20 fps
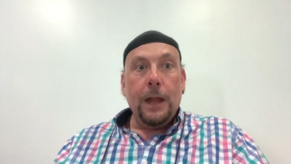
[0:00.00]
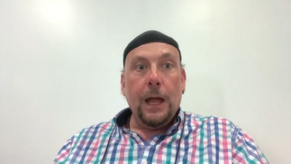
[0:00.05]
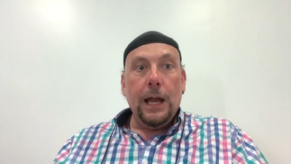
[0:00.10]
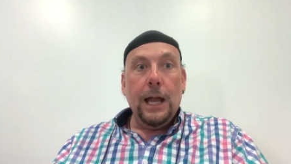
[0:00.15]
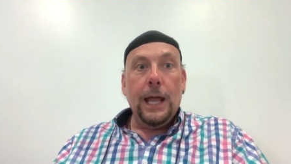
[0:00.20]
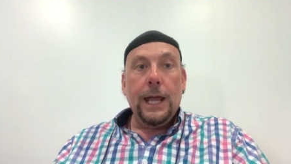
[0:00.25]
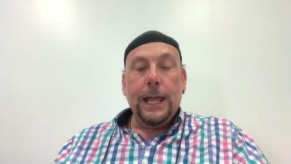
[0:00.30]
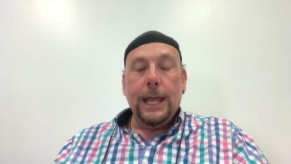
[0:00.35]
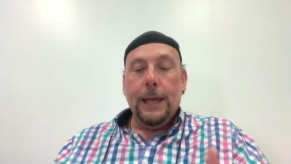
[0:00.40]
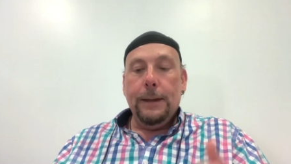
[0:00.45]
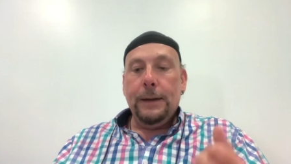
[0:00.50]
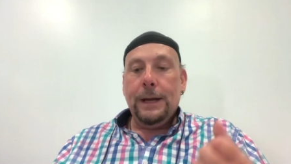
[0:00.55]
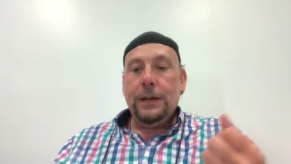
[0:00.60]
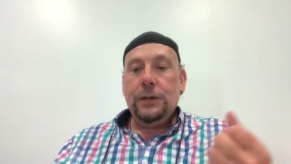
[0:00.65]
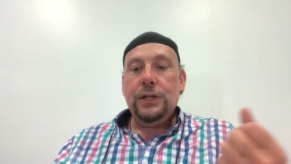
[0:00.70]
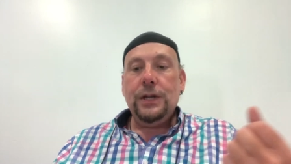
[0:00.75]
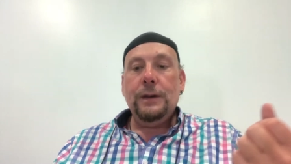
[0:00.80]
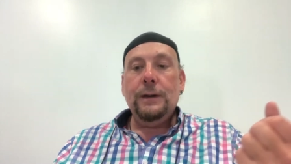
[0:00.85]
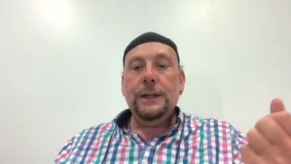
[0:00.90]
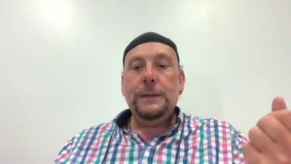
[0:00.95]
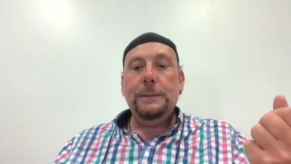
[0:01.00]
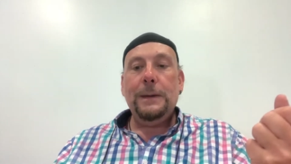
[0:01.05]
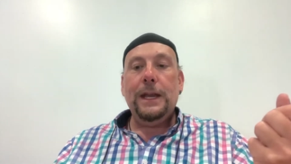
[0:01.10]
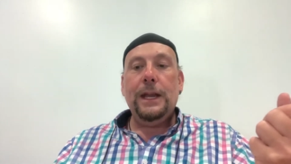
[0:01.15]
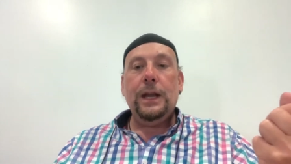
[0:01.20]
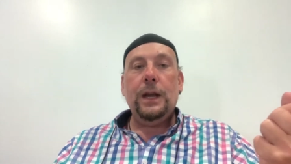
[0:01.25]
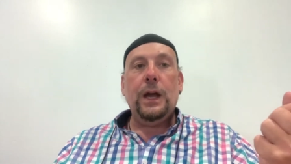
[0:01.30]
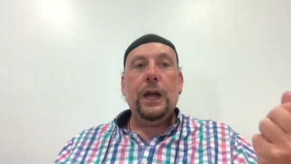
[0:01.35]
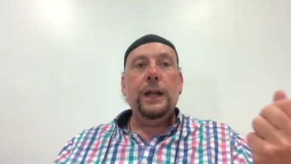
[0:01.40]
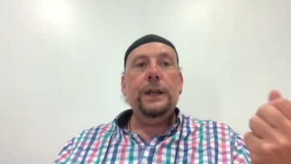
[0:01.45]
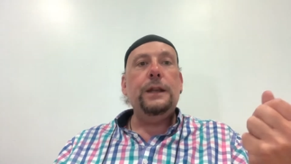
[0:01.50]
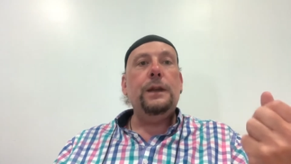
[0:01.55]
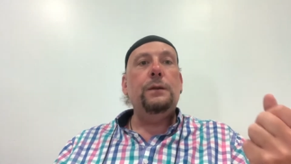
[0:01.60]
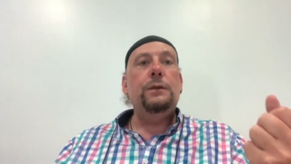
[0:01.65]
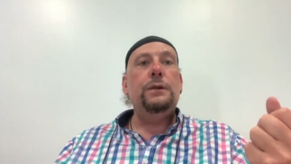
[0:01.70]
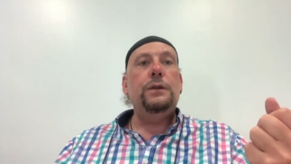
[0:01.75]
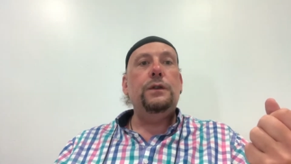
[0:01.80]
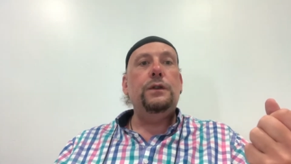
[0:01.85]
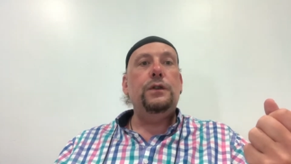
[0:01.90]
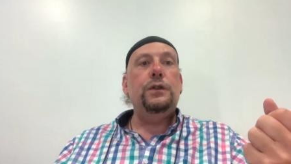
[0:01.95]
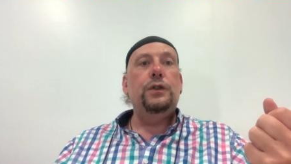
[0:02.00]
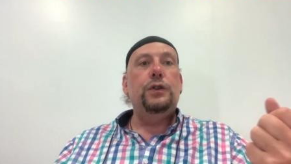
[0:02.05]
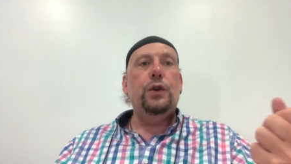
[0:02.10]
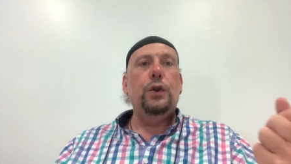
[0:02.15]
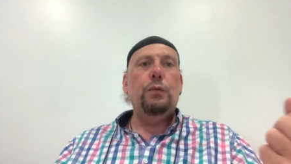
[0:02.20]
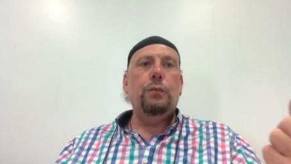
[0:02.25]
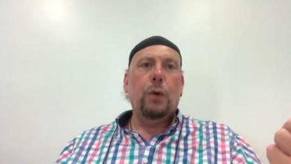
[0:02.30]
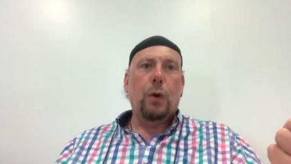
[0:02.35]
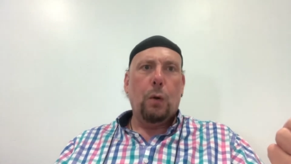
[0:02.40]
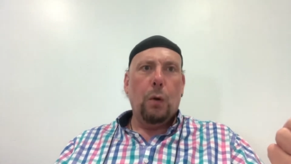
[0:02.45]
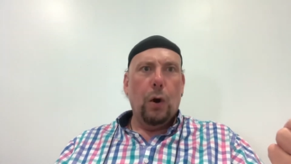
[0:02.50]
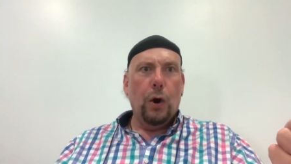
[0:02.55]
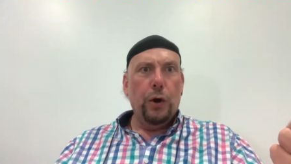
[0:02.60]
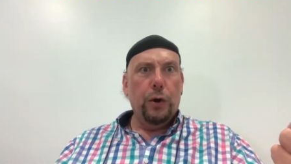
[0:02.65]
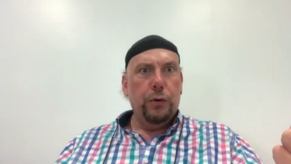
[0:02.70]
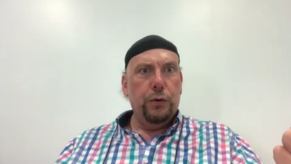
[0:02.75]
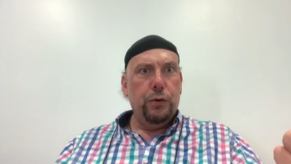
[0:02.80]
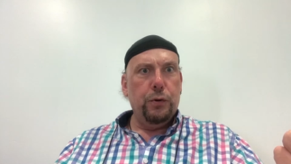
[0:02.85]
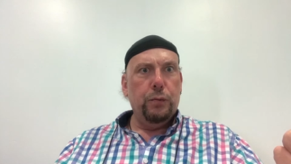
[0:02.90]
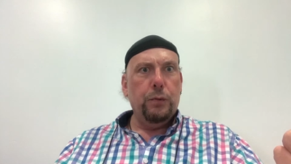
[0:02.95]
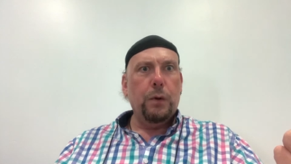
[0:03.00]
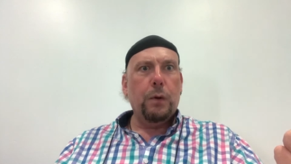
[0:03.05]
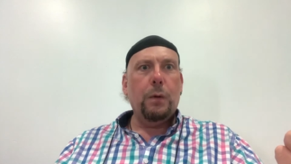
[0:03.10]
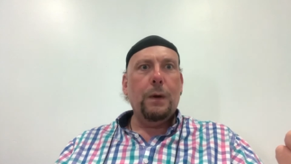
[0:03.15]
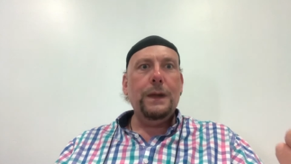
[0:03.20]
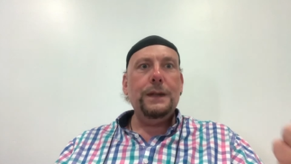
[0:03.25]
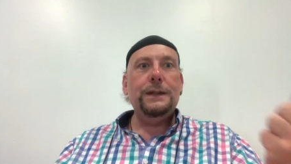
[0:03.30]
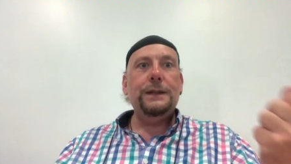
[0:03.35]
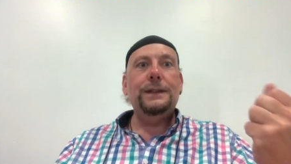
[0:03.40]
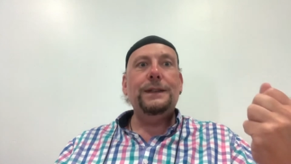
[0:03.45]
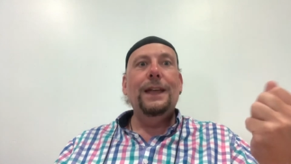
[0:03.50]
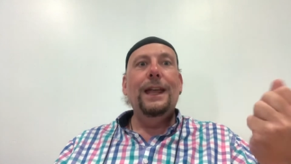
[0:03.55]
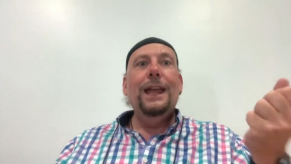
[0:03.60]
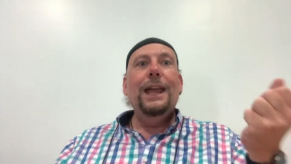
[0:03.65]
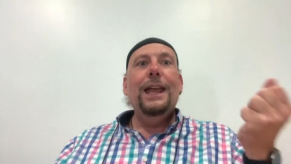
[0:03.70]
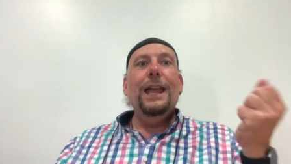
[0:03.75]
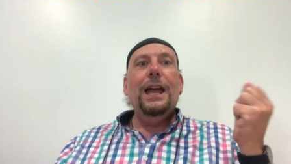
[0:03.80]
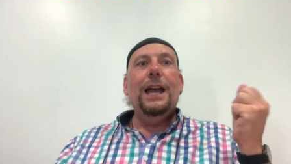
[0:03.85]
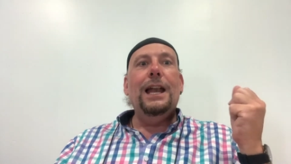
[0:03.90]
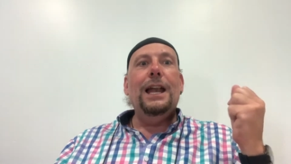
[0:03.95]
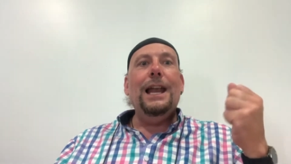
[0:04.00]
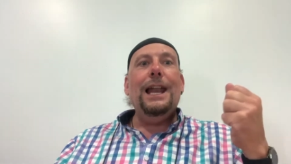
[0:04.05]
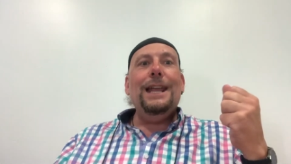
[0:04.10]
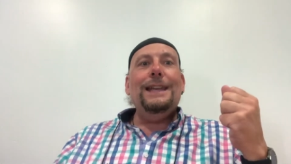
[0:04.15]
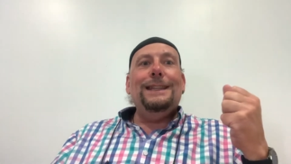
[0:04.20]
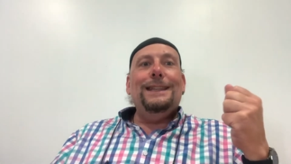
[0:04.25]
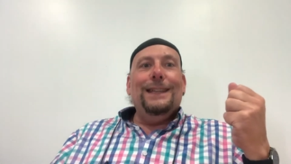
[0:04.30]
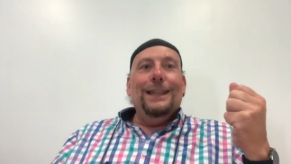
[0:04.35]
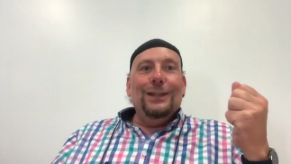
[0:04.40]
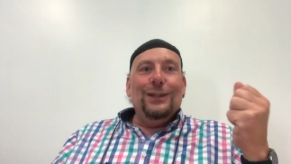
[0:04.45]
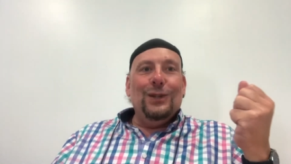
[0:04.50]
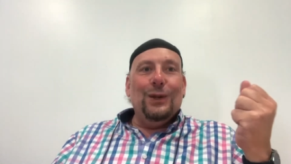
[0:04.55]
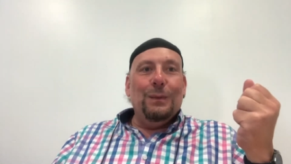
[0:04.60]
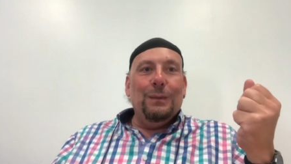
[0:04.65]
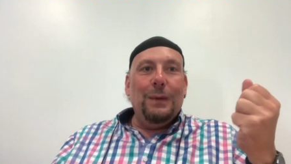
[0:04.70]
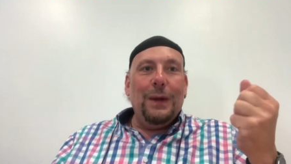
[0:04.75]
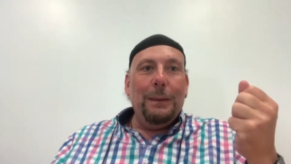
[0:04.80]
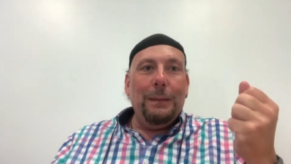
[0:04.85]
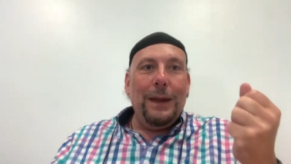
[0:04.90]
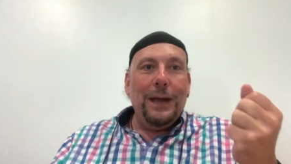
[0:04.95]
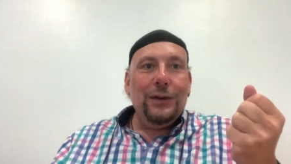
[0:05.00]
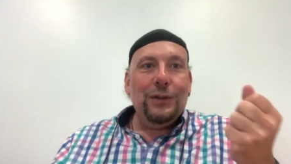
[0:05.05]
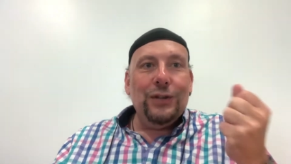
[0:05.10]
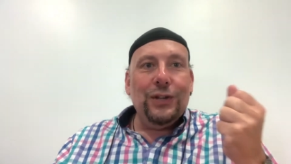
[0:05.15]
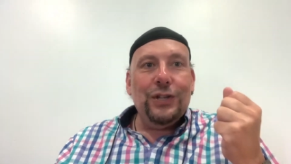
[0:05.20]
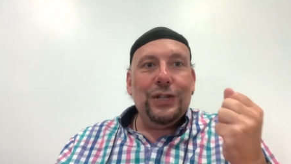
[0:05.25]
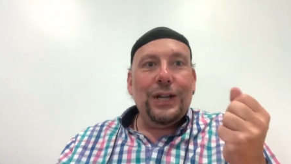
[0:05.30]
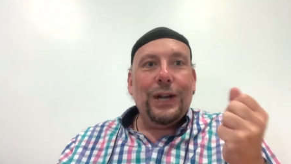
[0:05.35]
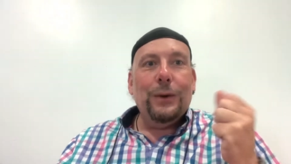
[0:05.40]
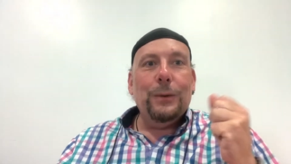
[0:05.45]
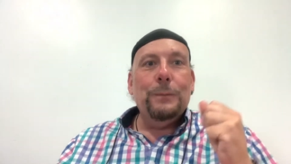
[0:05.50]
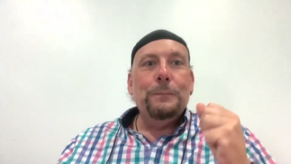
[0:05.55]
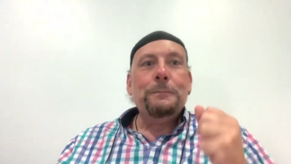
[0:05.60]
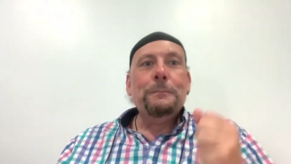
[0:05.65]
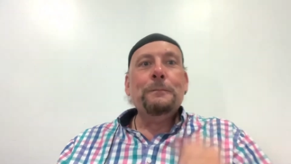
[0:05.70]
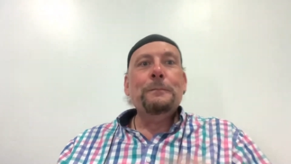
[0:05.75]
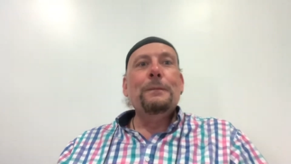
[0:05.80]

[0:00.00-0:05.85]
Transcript: I like it. Now, generally speaking, I don't do requests unless it's on my Patreon channel.